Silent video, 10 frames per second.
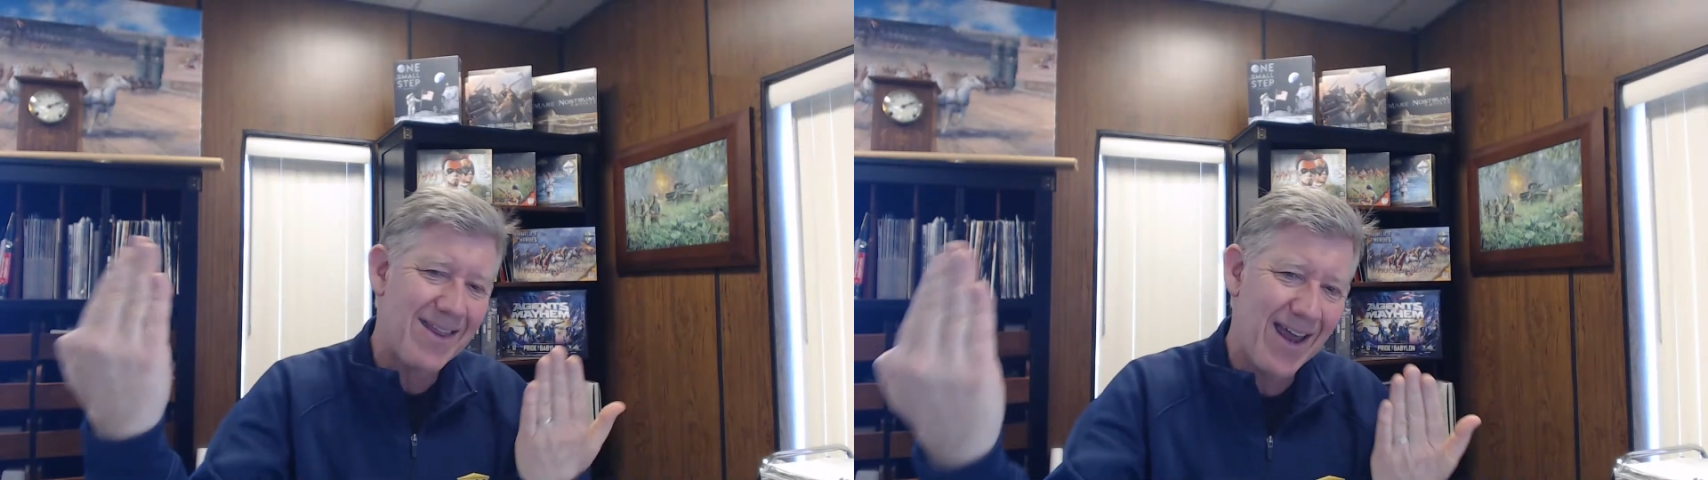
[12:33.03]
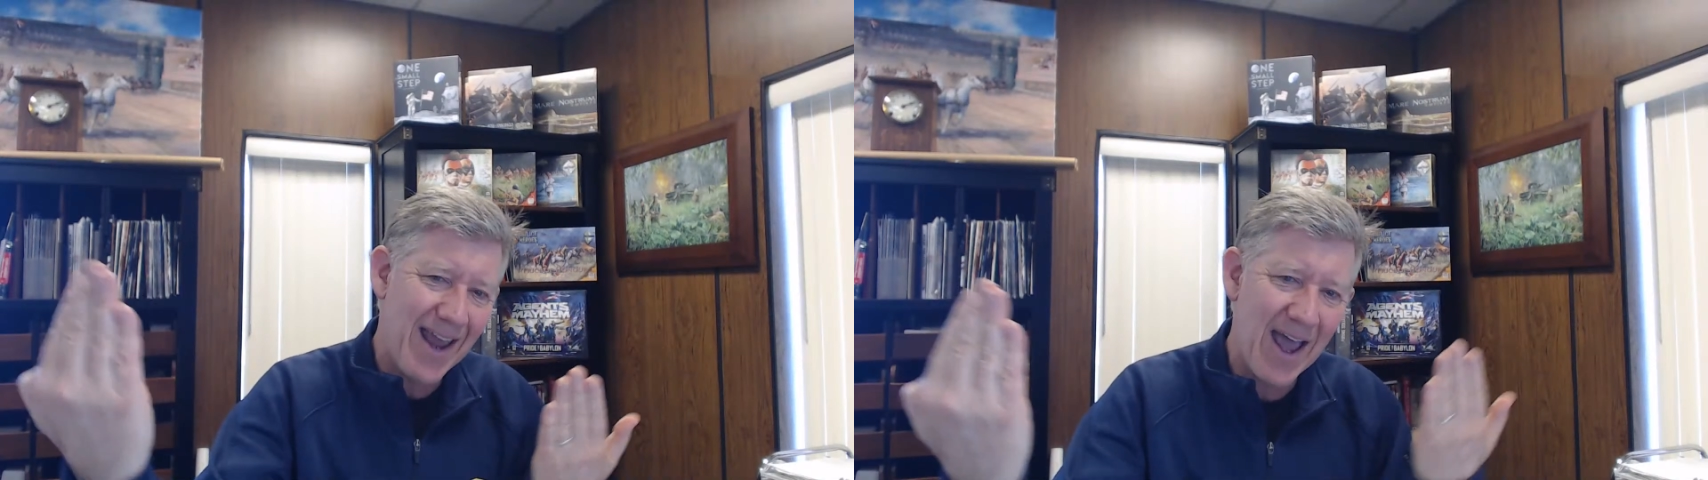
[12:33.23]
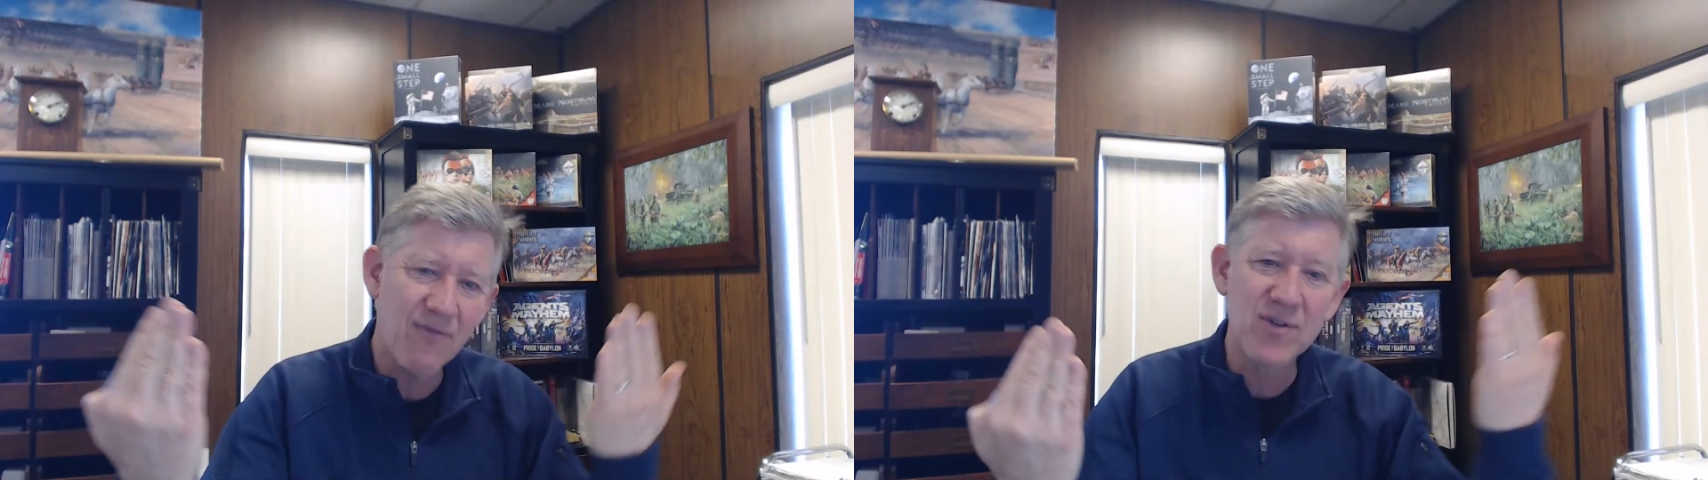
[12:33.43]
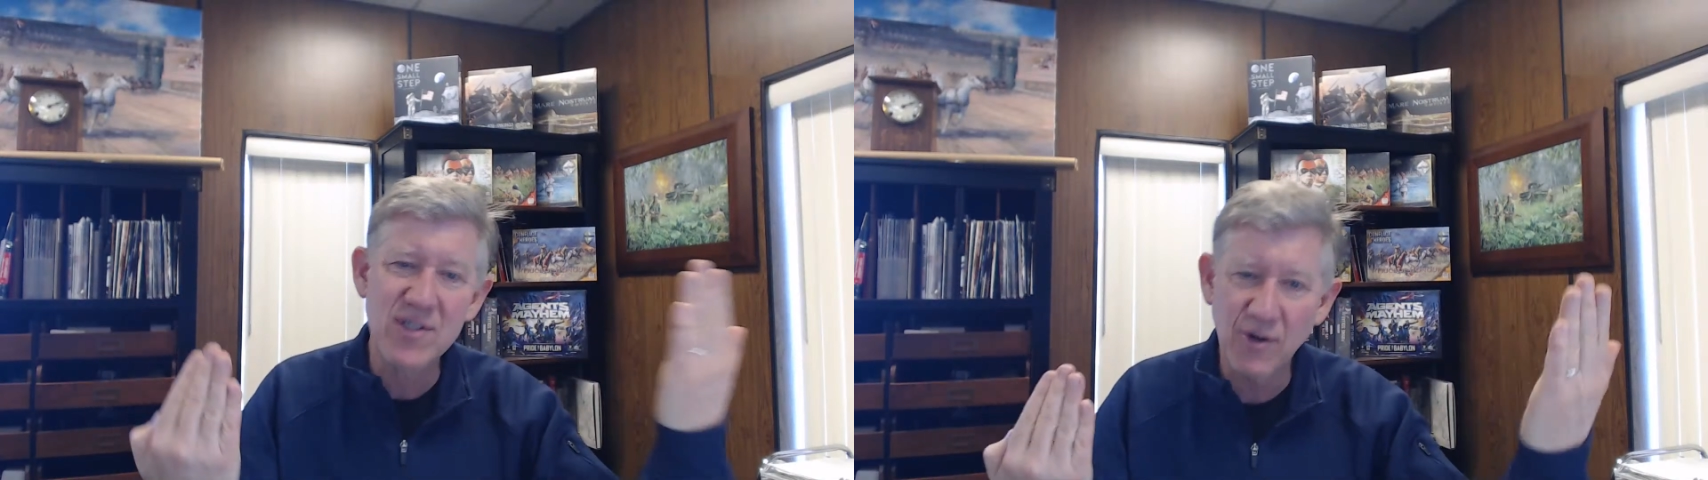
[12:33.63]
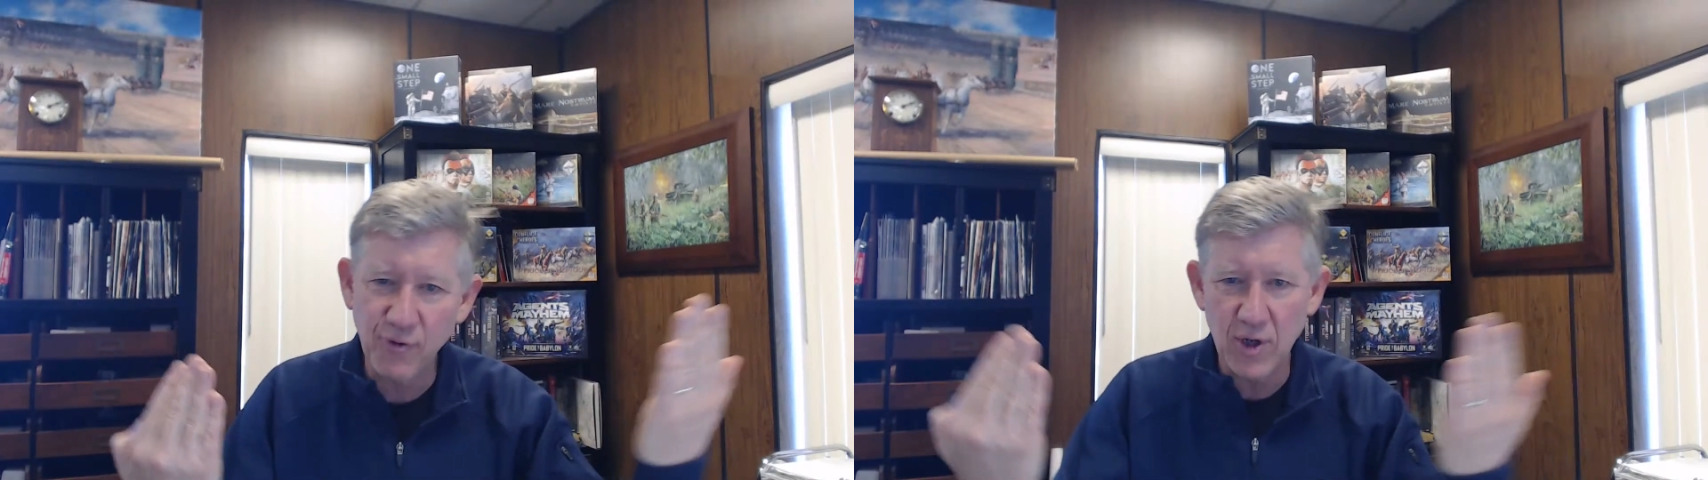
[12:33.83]
that have
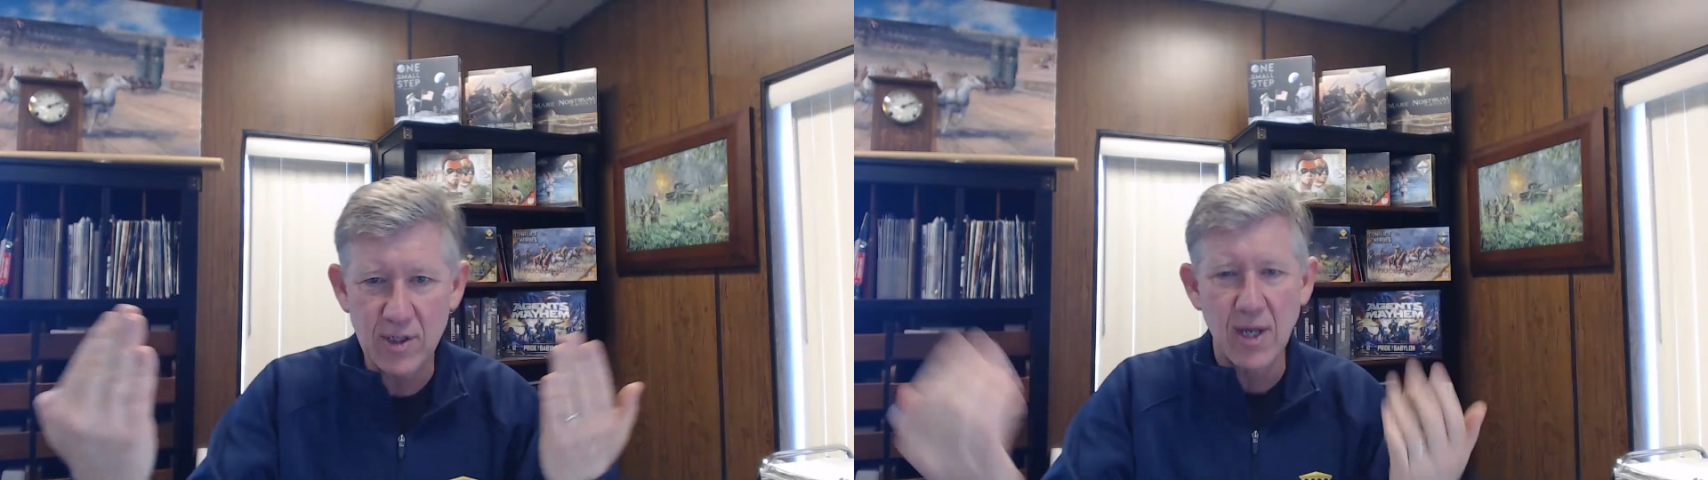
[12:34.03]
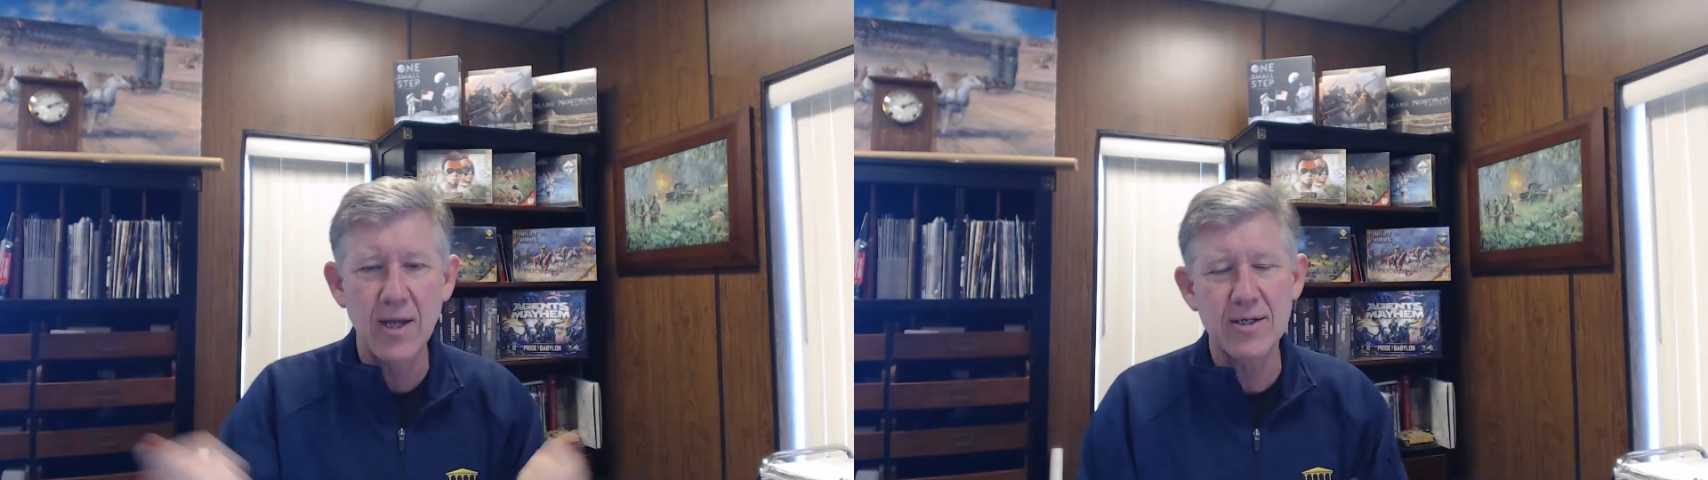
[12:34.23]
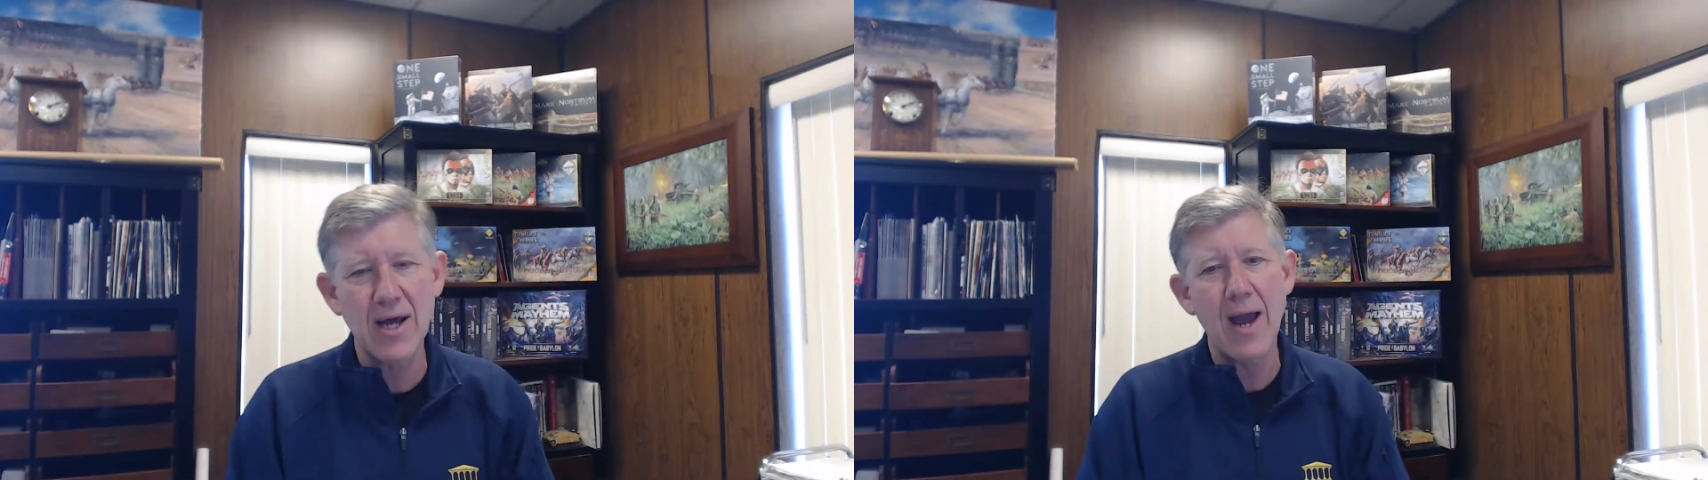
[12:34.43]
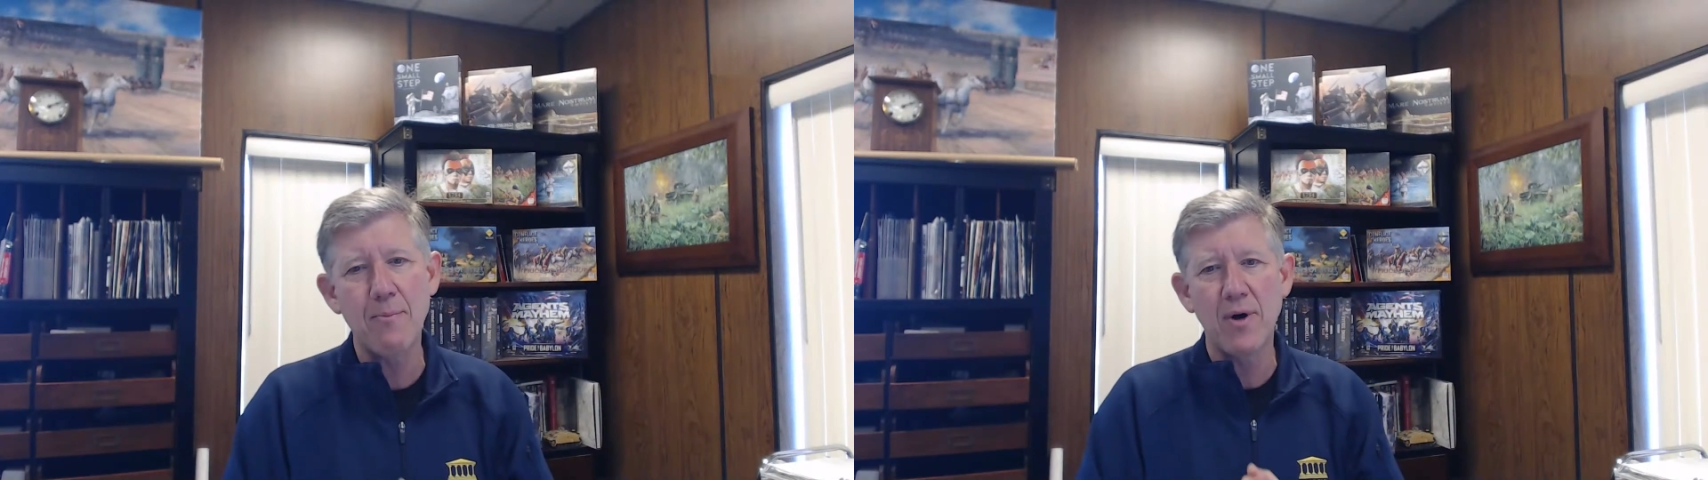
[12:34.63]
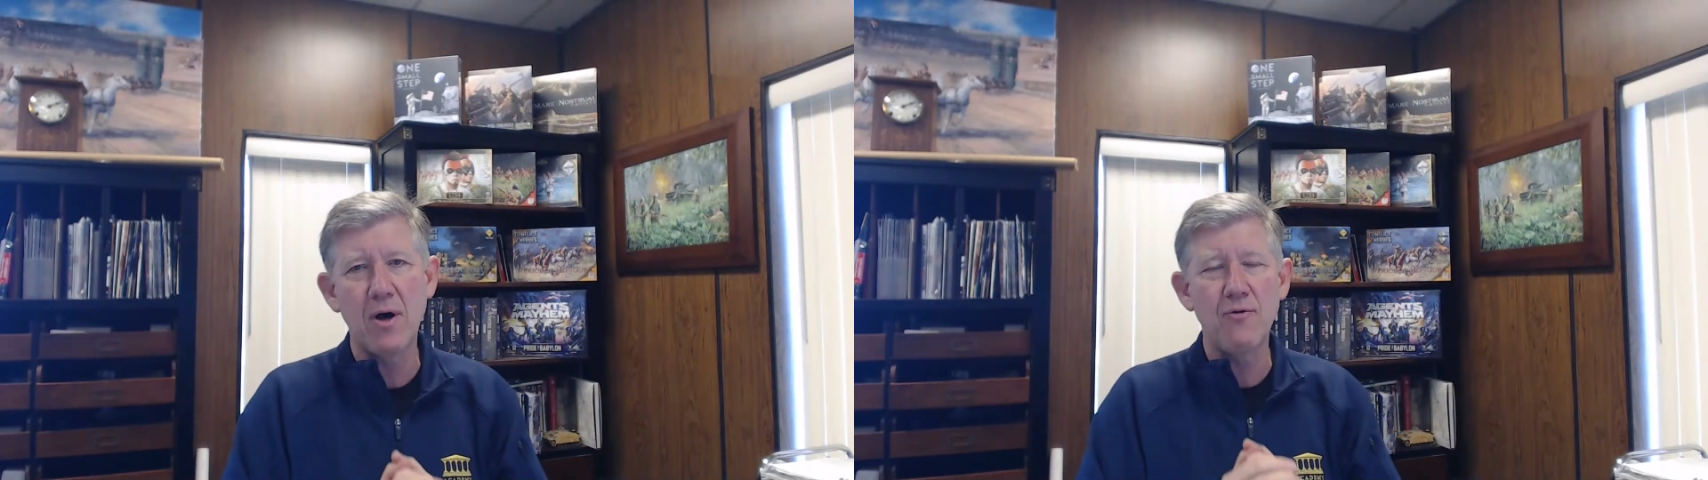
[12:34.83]
different
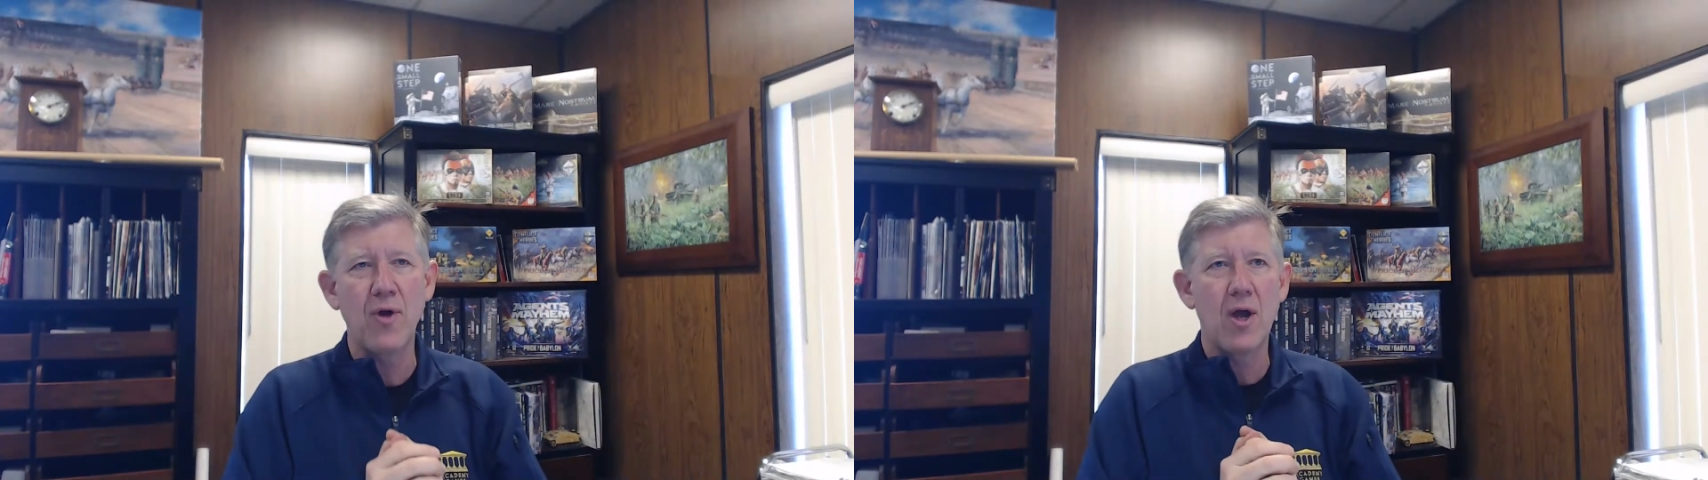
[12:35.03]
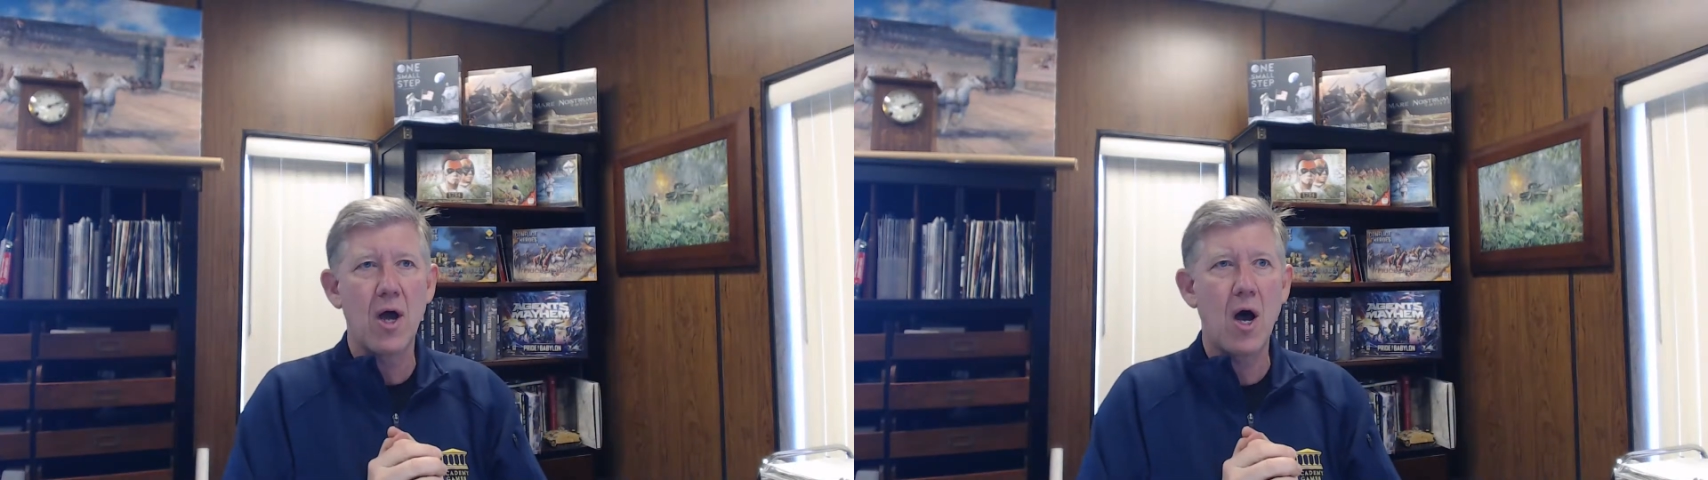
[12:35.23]
type of